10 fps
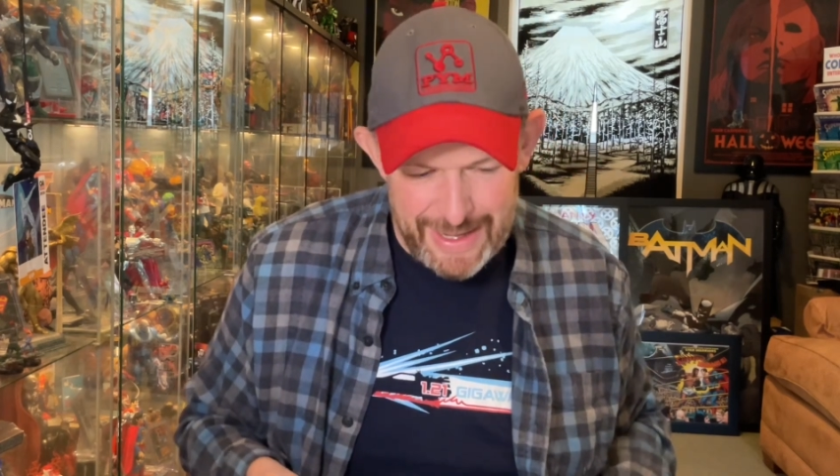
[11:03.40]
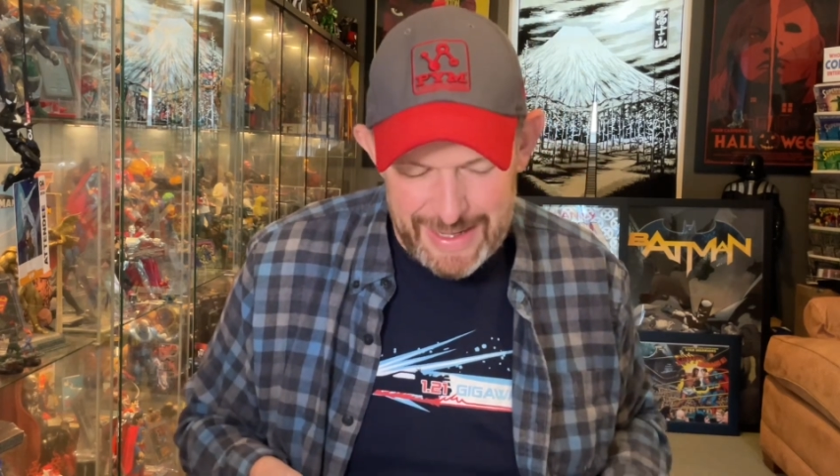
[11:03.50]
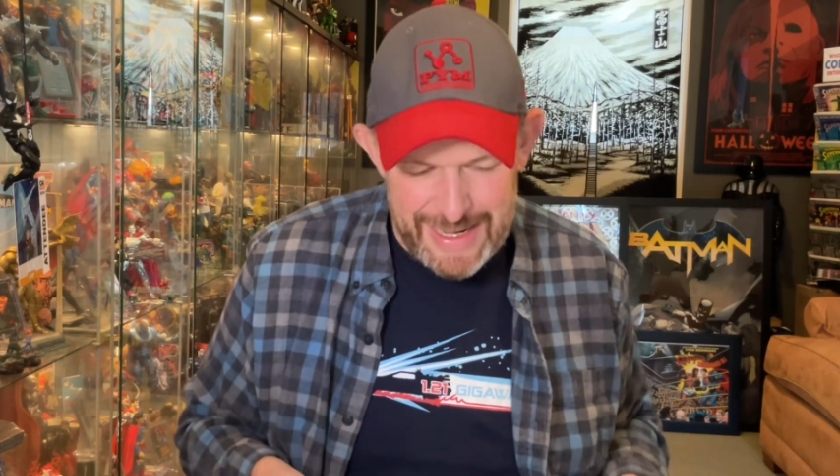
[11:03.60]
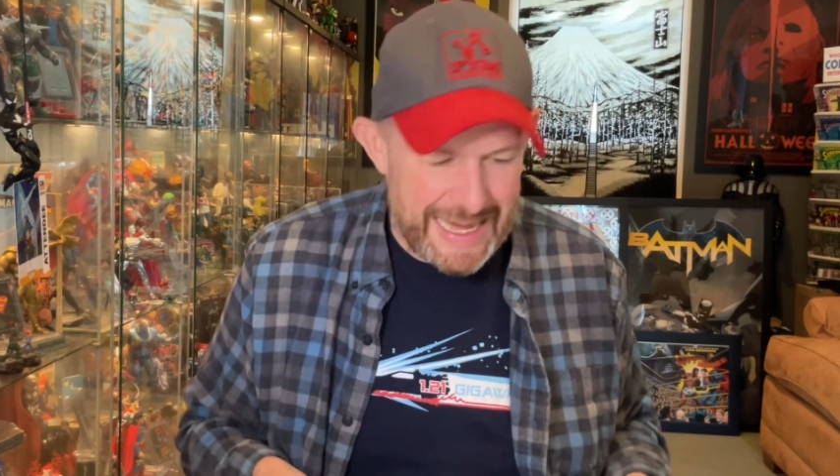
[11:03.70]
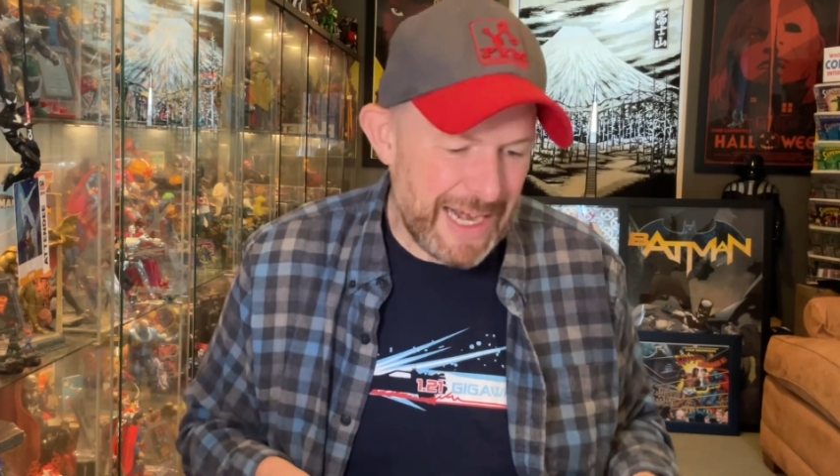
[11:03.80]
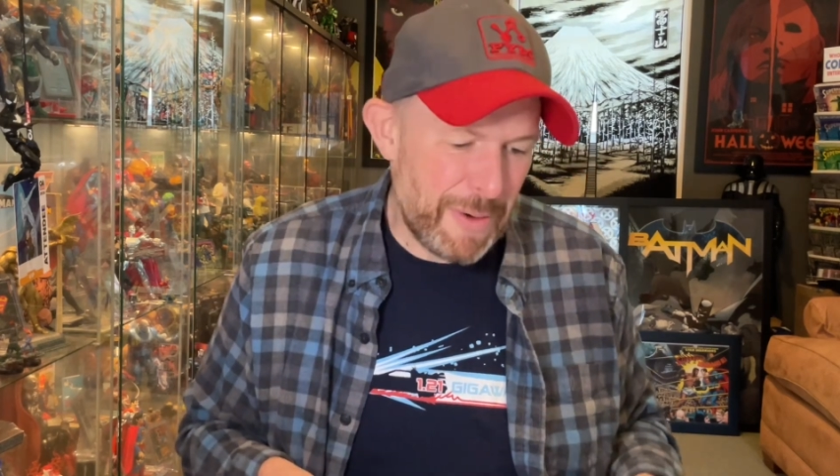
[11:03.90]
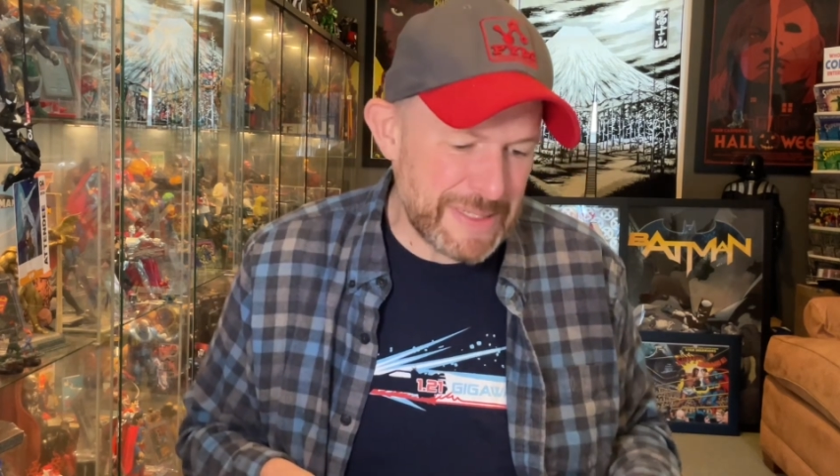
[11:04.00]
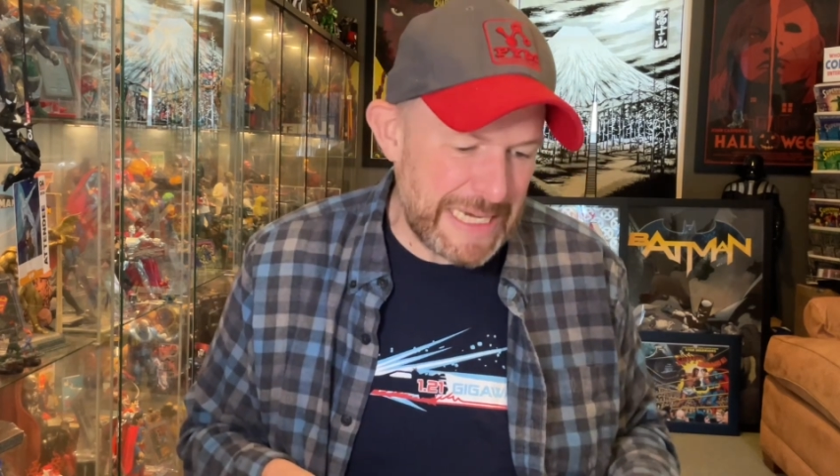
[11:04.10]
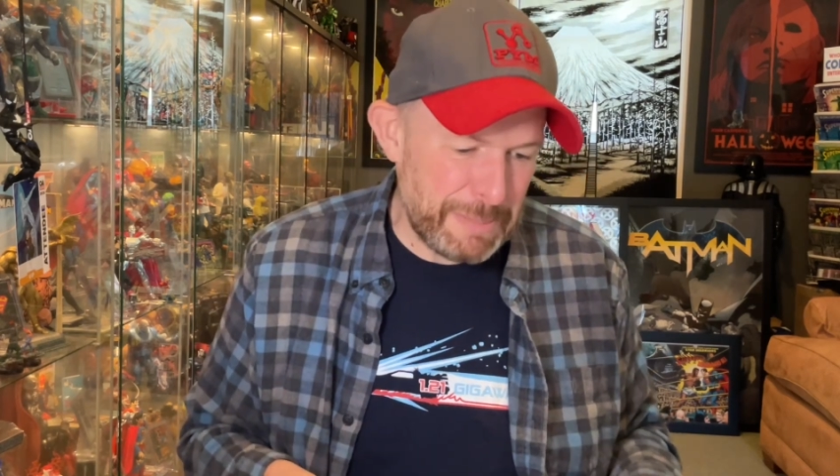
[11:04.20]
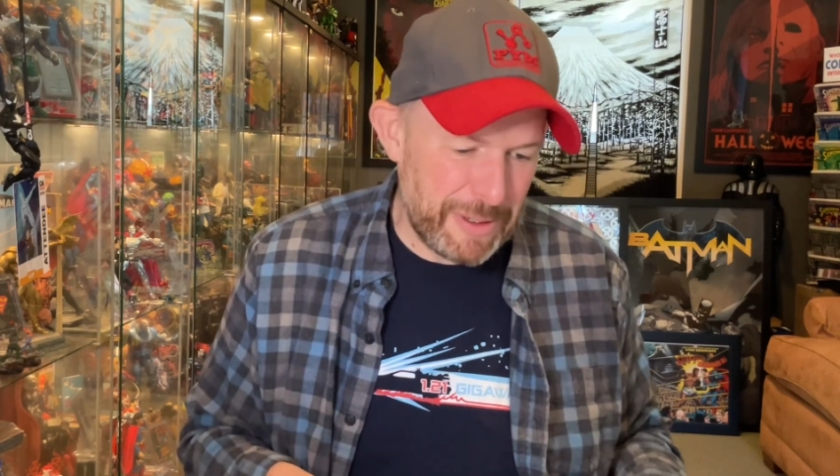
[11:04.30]
you can't always
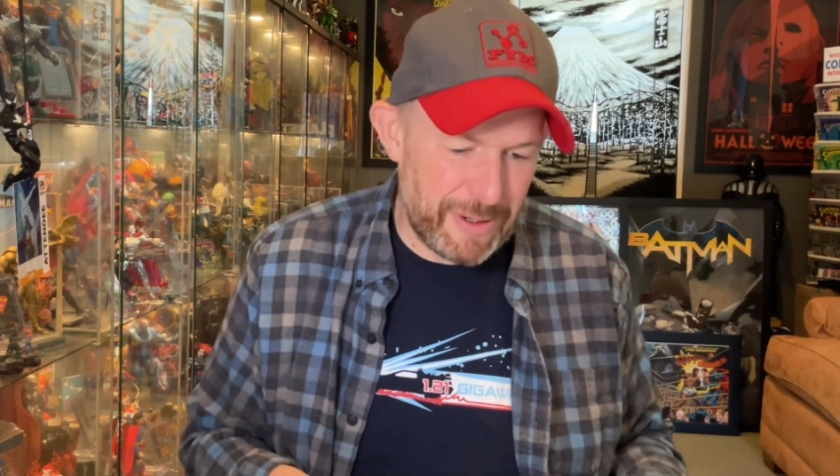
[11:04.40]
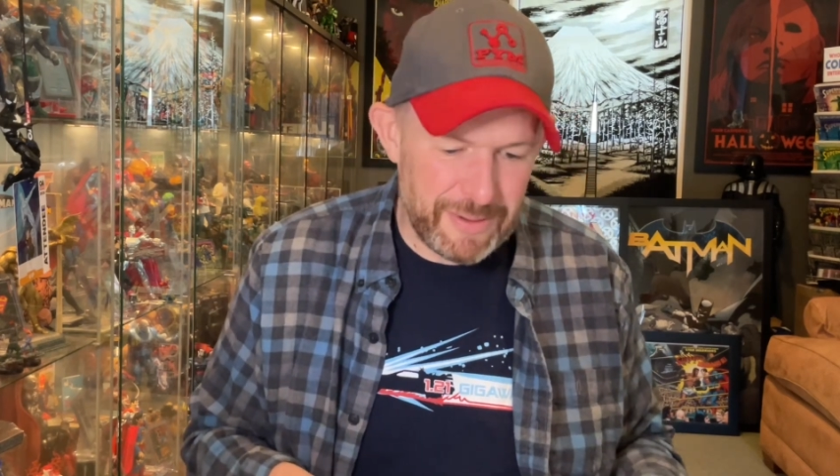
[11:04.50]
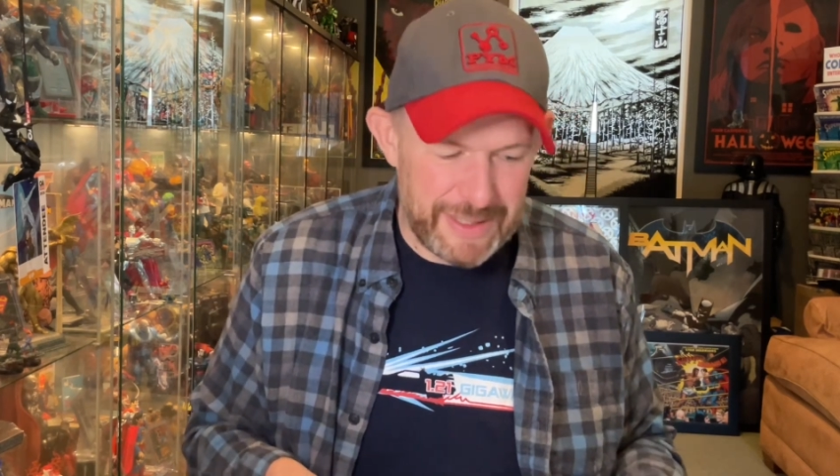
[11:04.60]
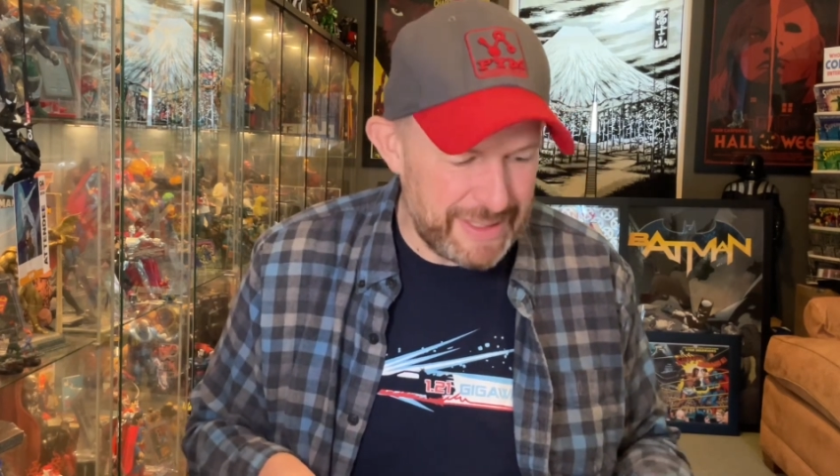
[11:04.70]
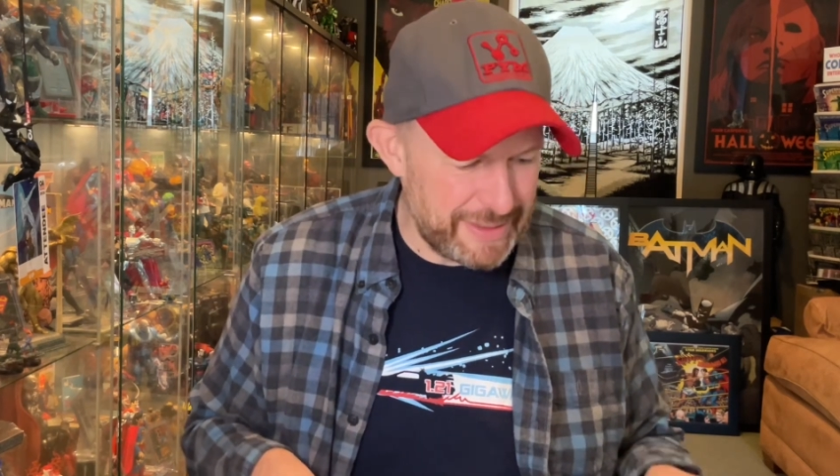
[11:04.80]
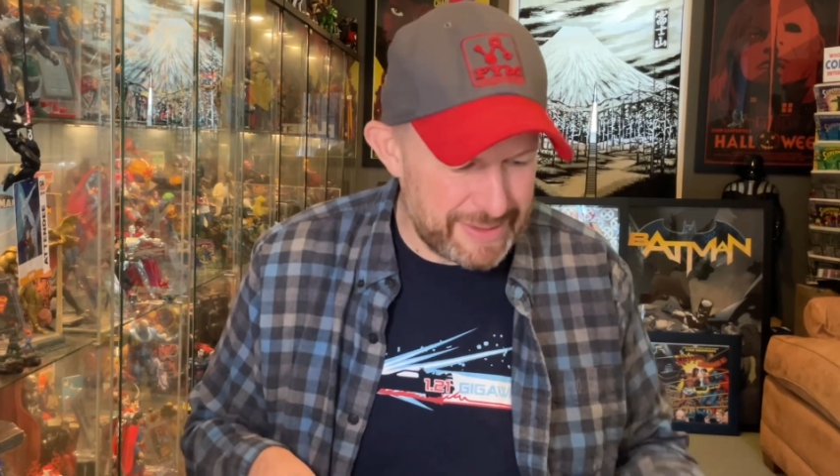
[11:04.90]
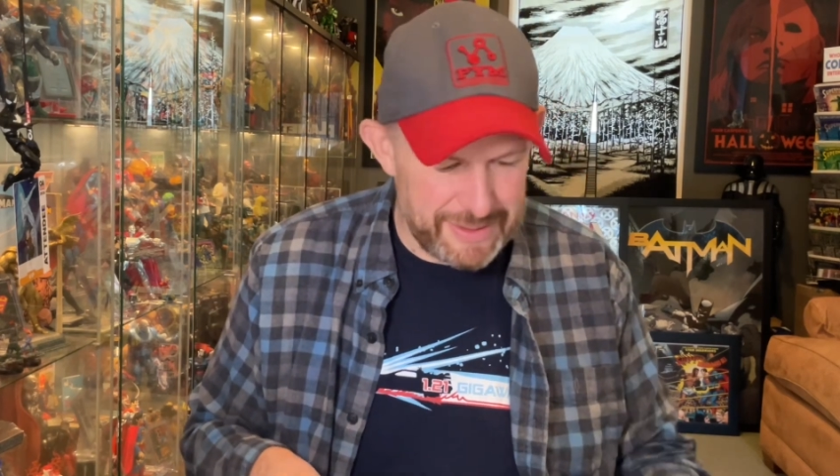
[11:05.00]
keep it all, and